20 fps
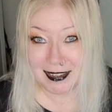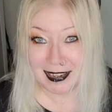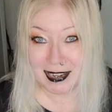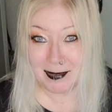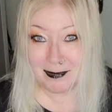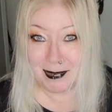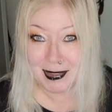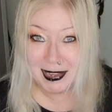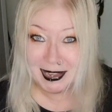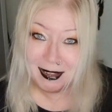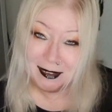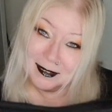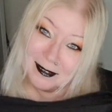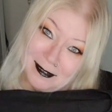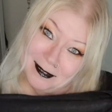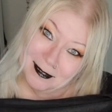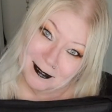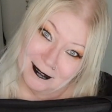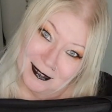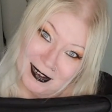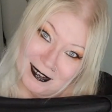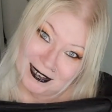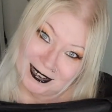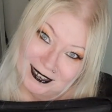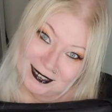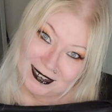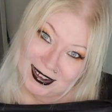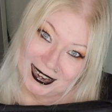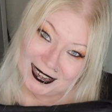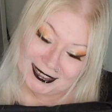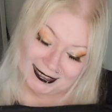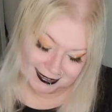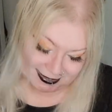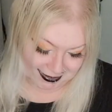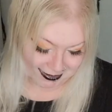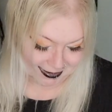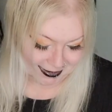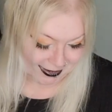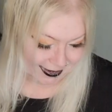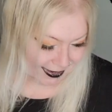be very great.
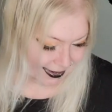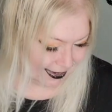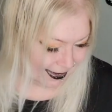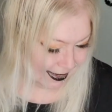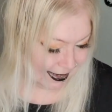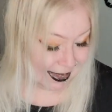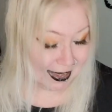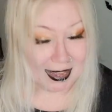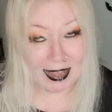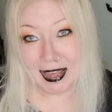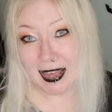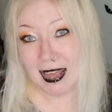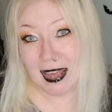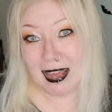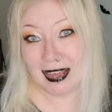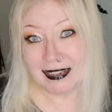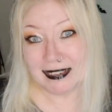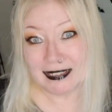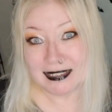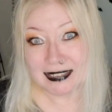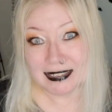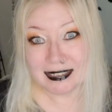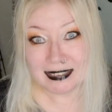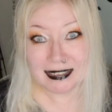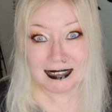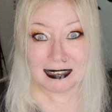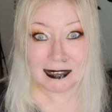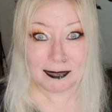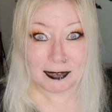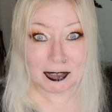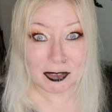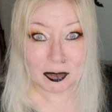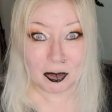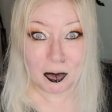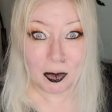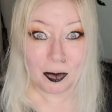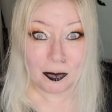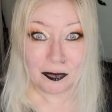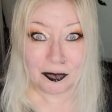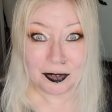And this was all
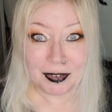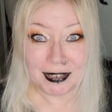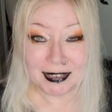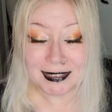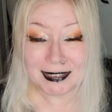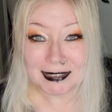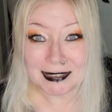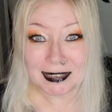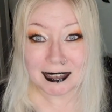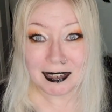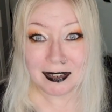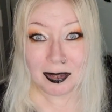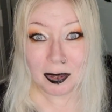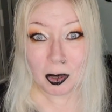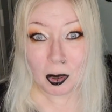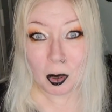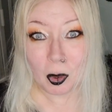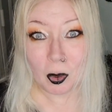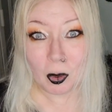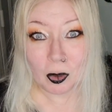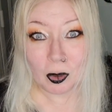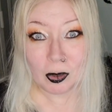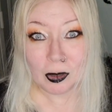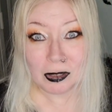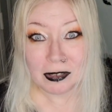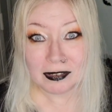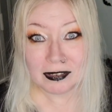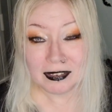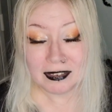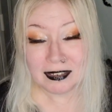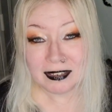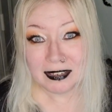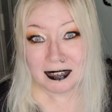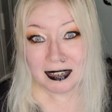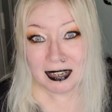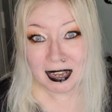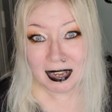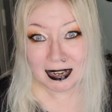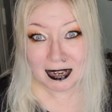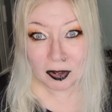for this haul, and
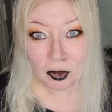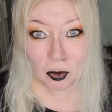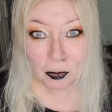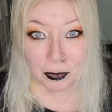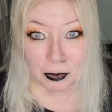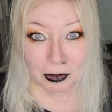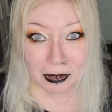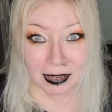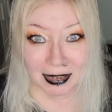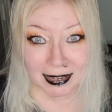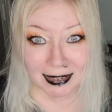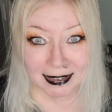I hope you liked